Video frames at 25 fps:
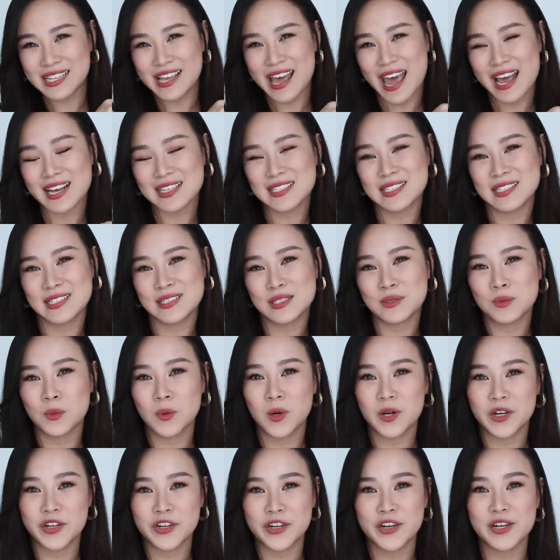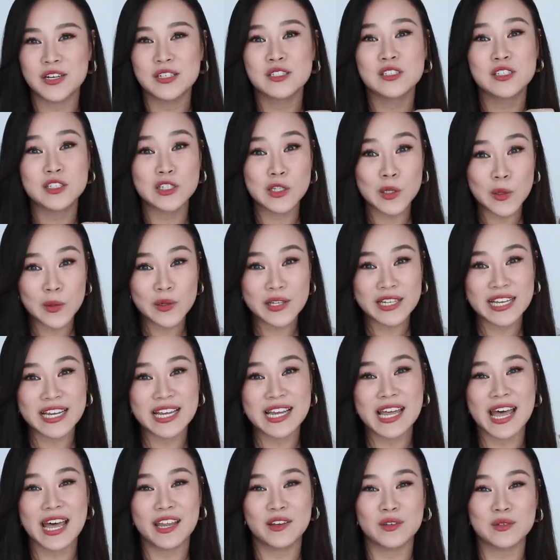the excess water
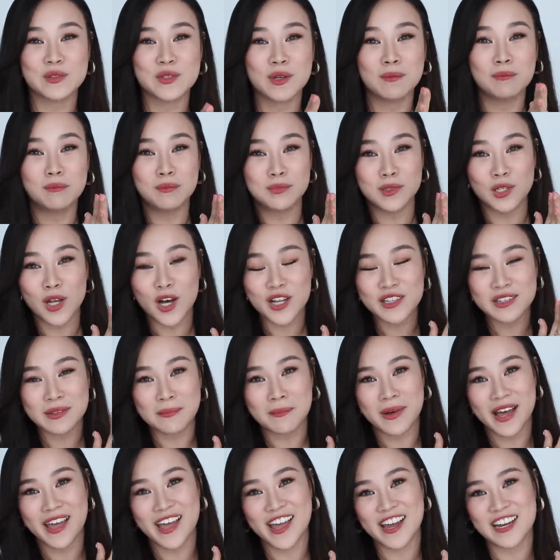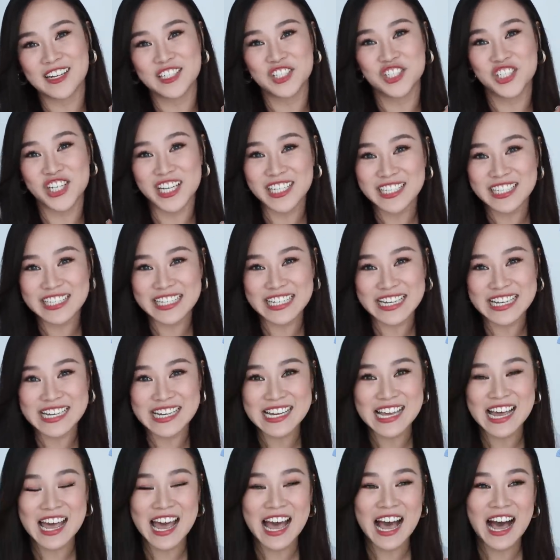slowly and also blot my hair
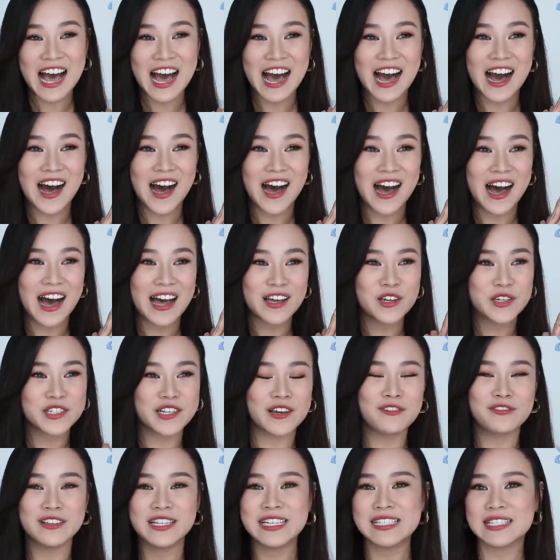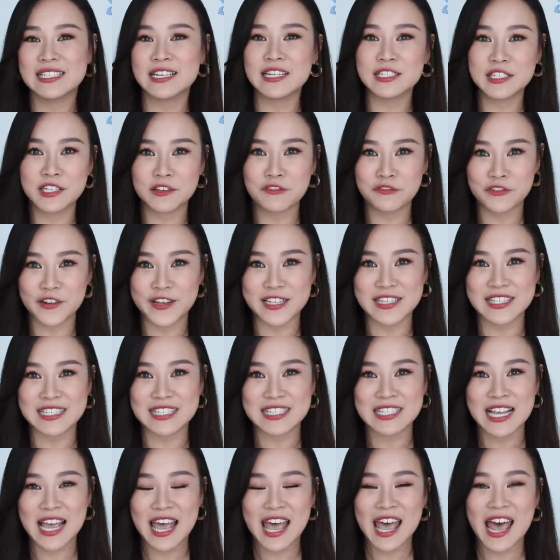gently. I could definitely see a difference.
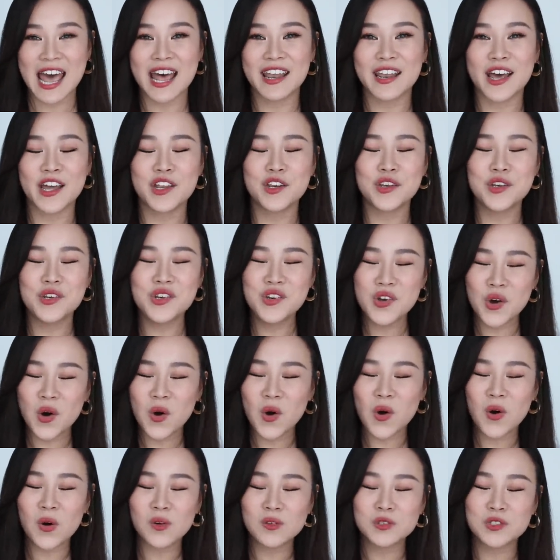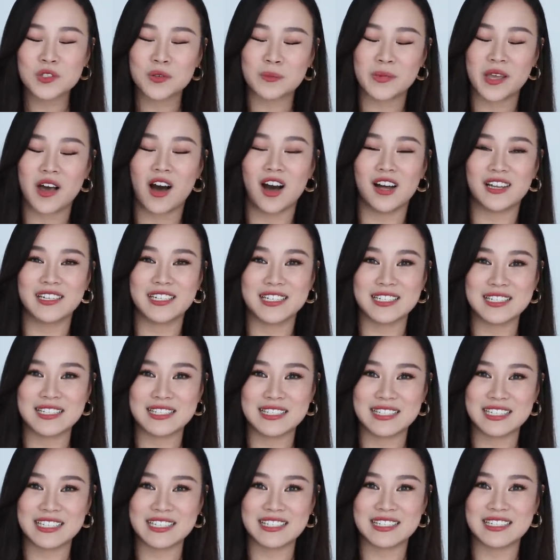And I know, to be
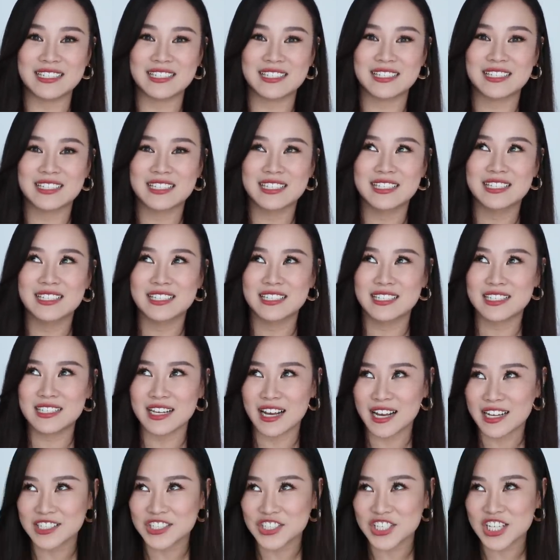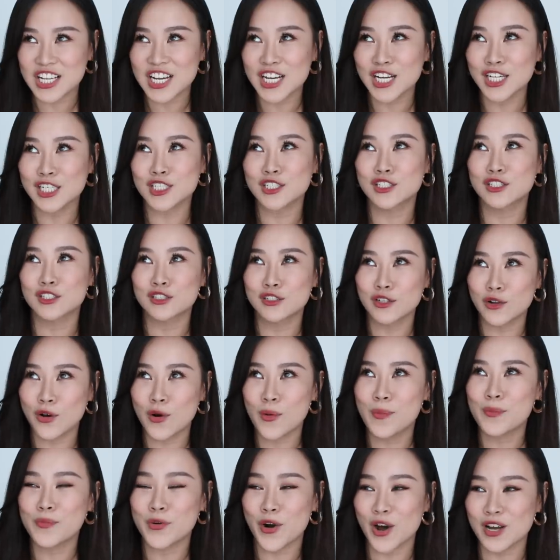honest, this is such a
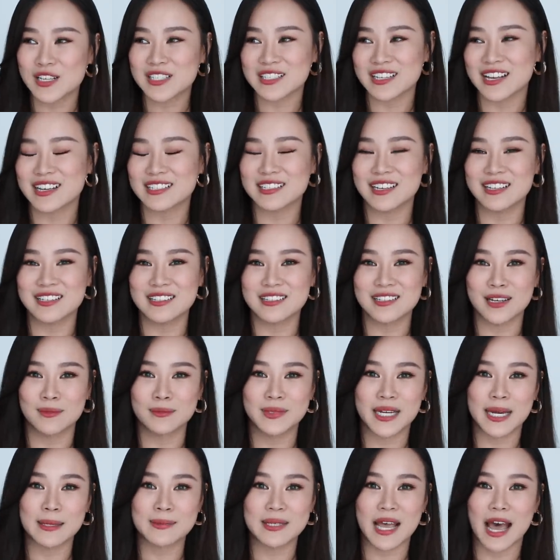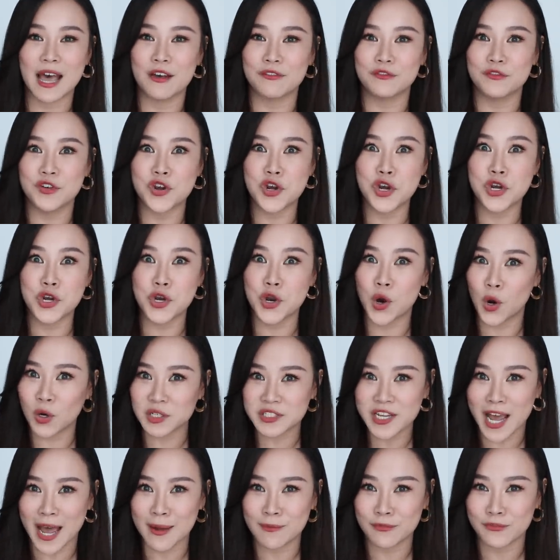slow process and sometimes I have no
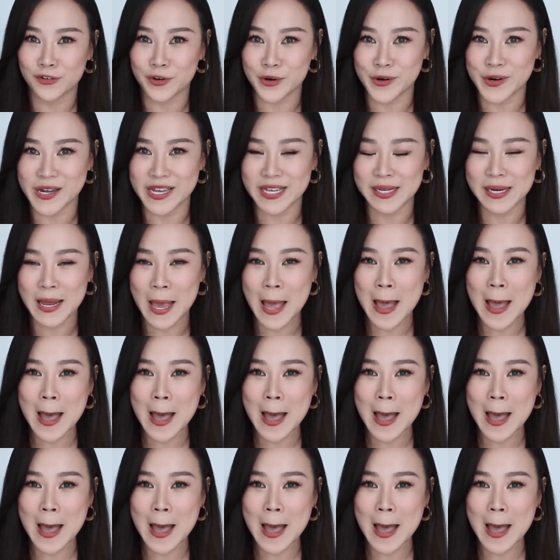time for it.